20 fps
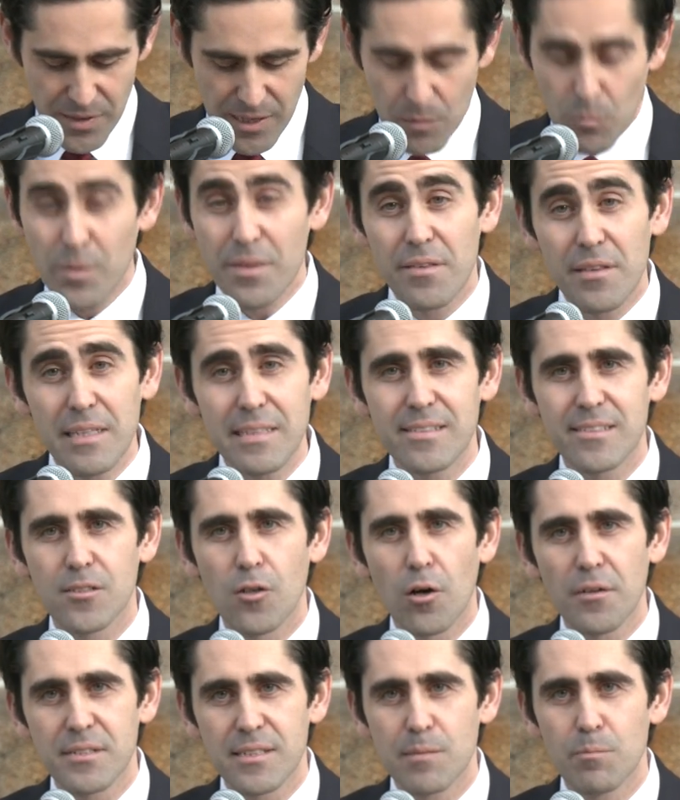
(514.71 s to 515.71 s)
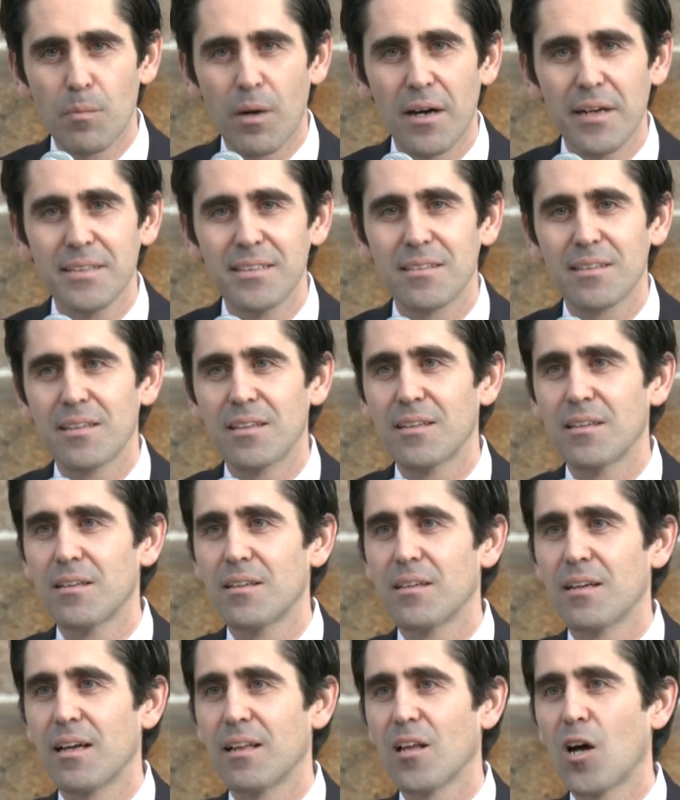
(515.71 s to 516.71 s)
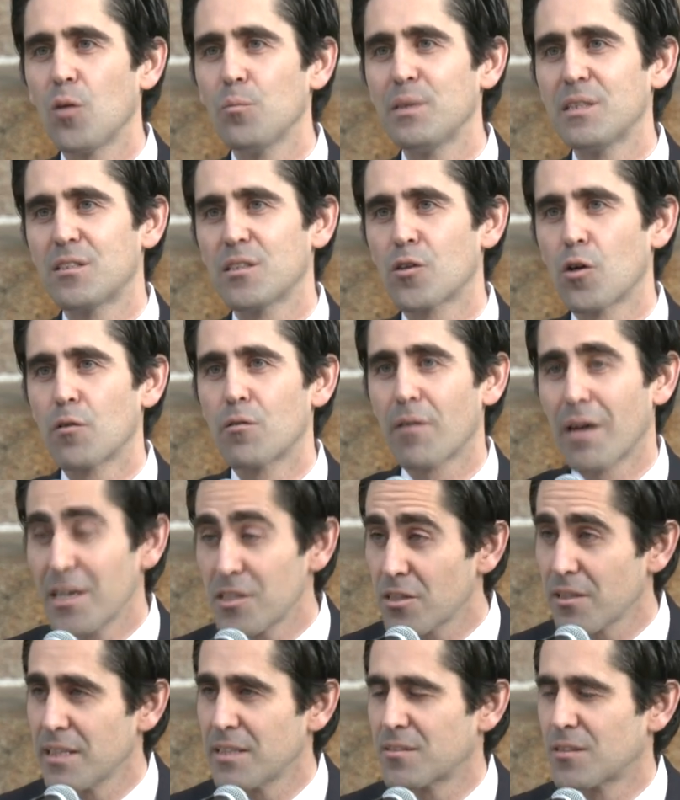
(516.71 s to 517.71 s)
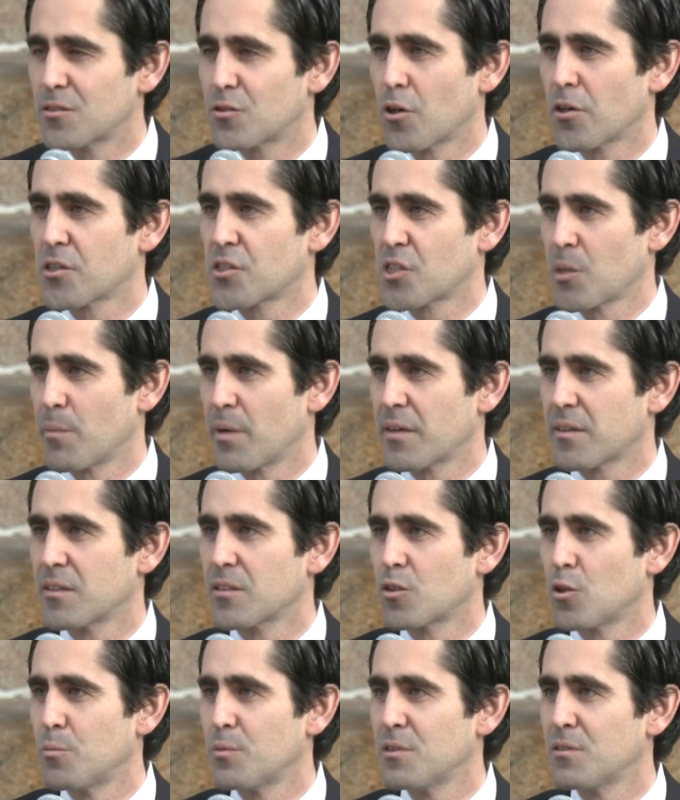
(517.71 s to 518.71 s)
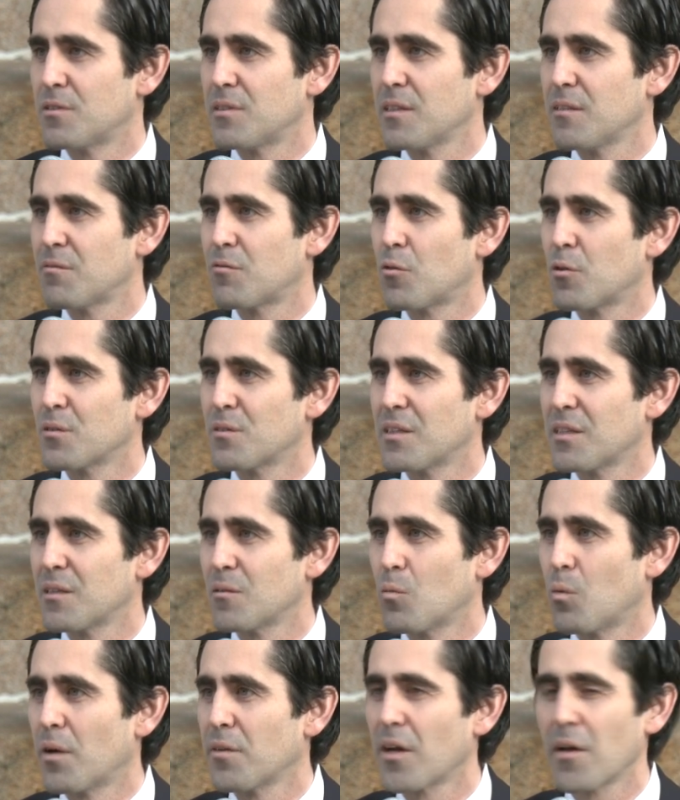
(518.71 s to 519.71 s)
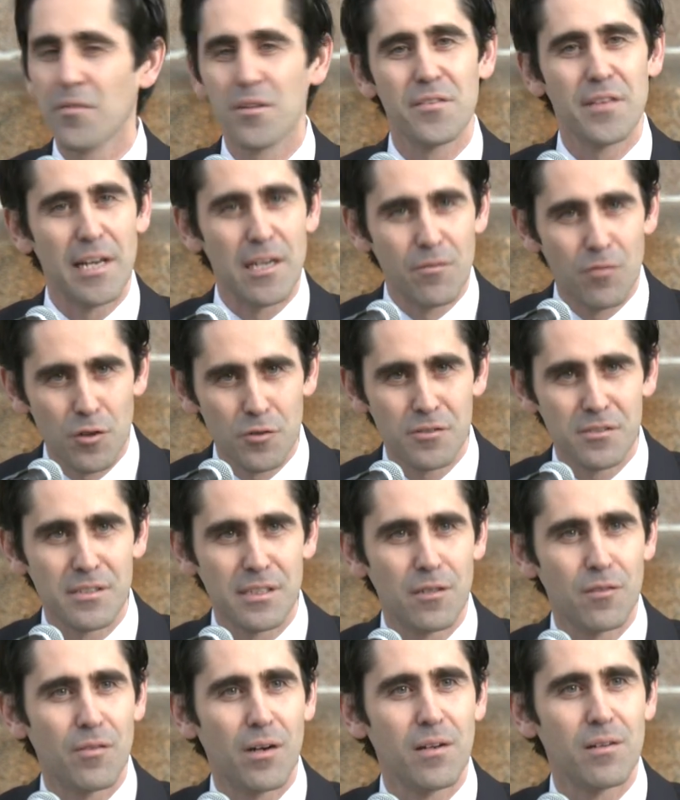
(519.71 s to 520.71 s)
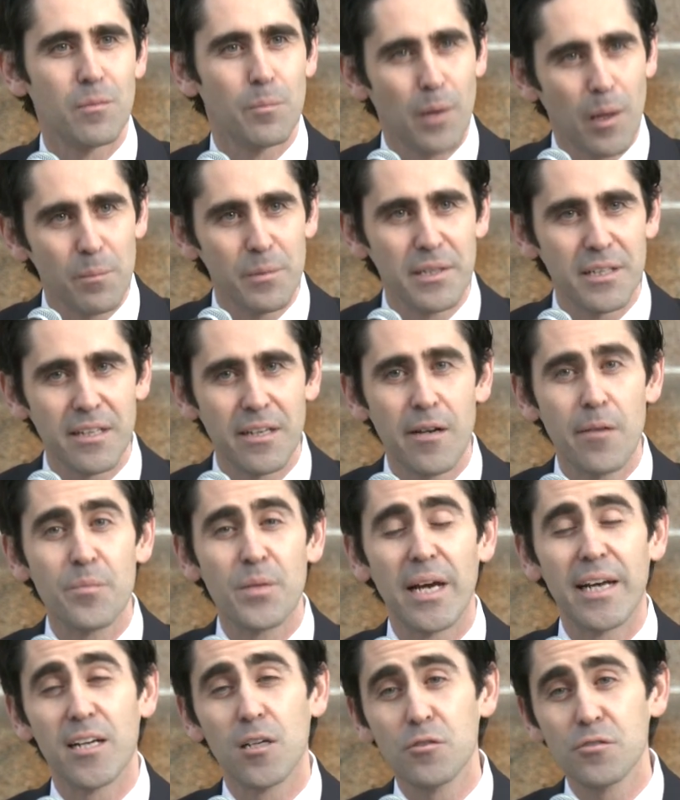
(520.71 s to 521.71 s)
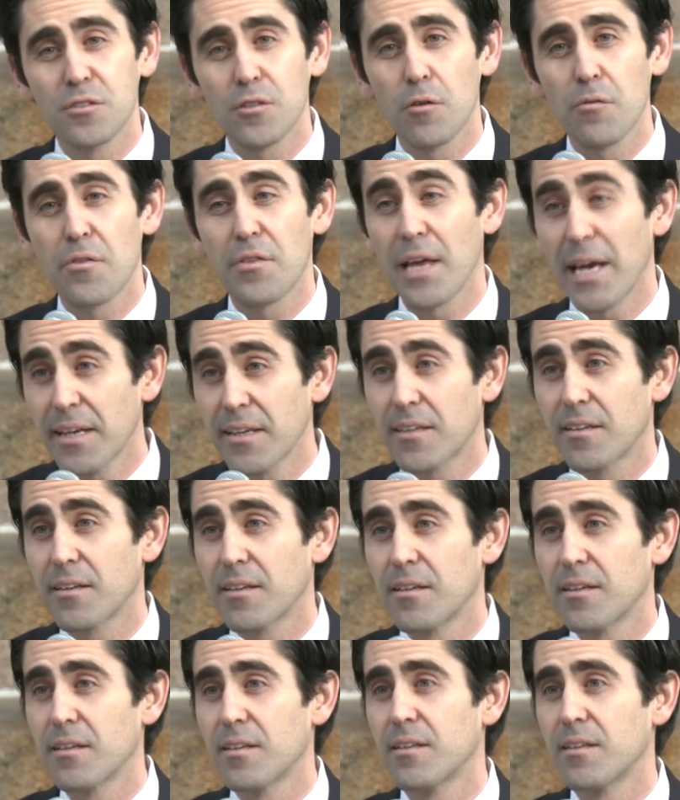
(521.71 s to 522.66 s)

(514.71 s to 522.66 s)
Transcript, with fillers: And with these thoughts in mind, uh, allow me to congratulate the Turkish American community for the 100th anniversary of our republic and also thank uh,